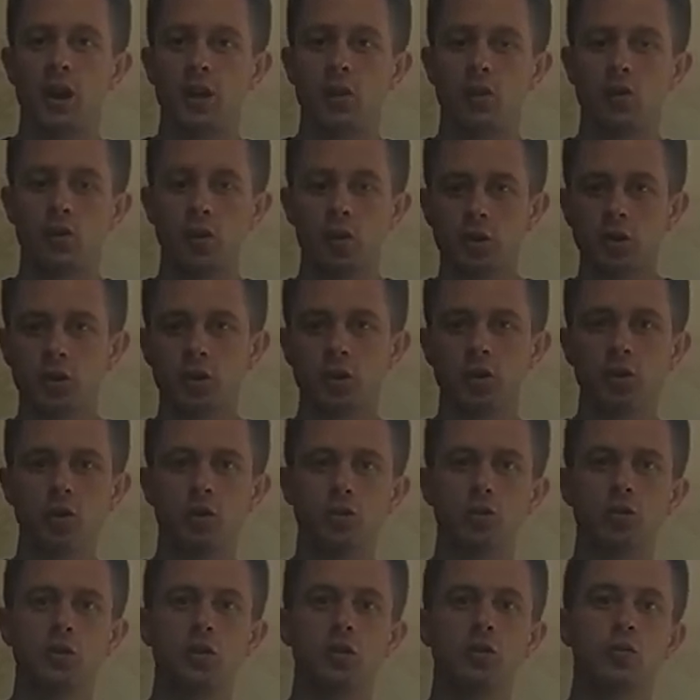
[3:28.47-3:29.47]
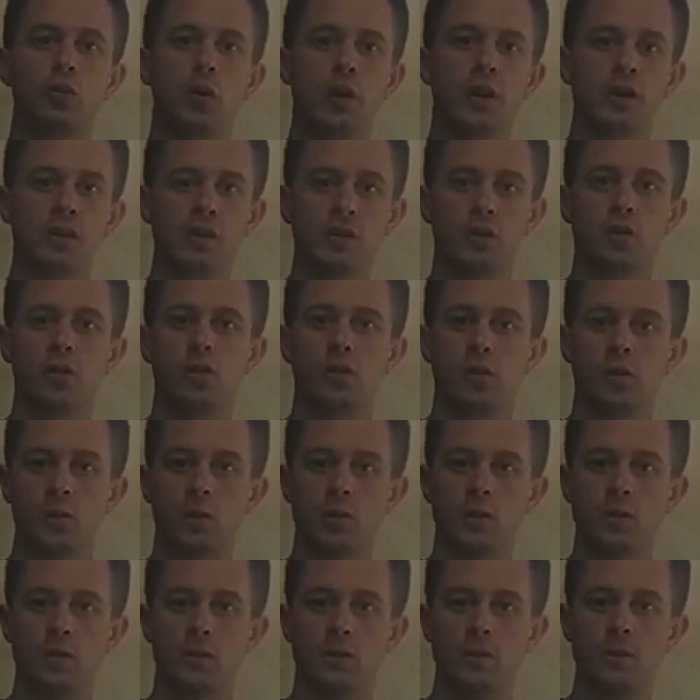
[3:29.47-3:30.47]
don't want you to waste
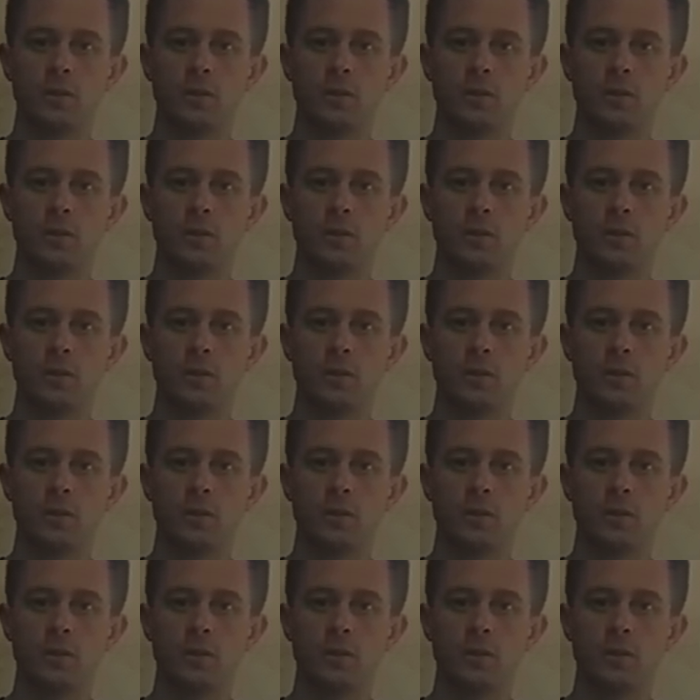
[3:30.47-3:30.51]
yours.